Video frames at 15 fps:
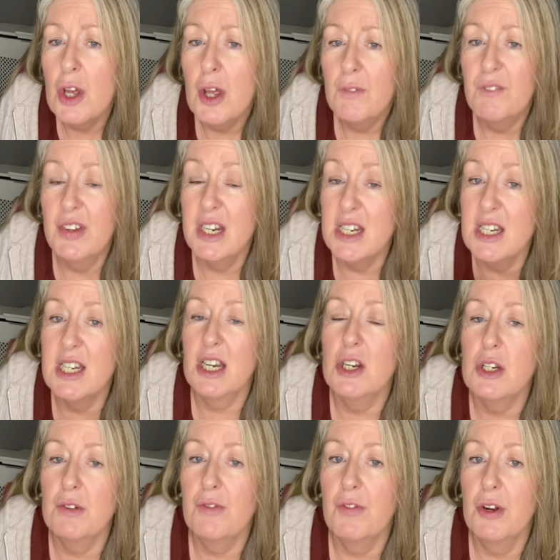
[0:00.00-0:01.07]

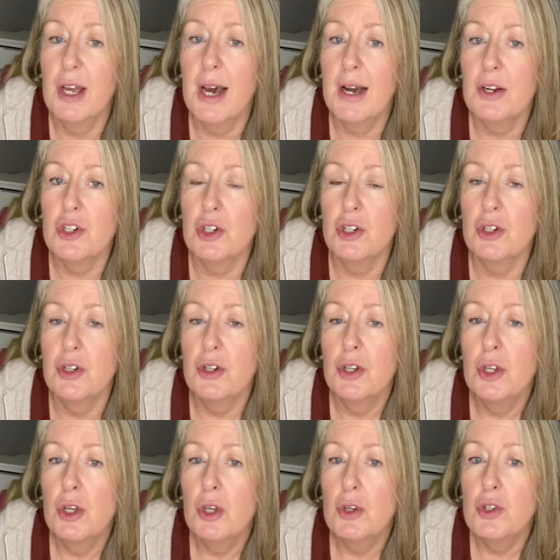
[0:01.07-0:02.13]
vindictive reaction
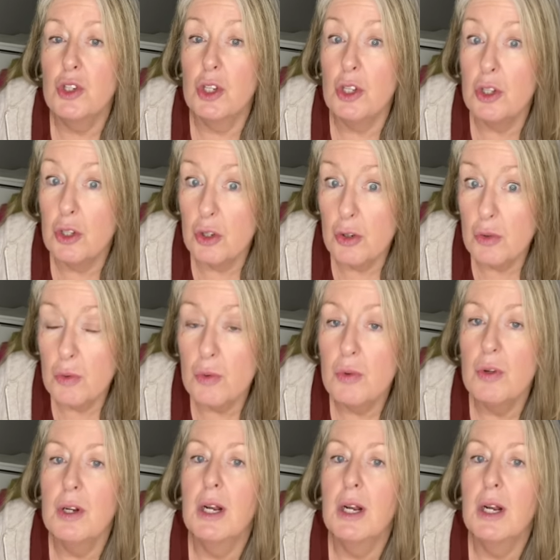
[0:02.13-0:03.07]
to you,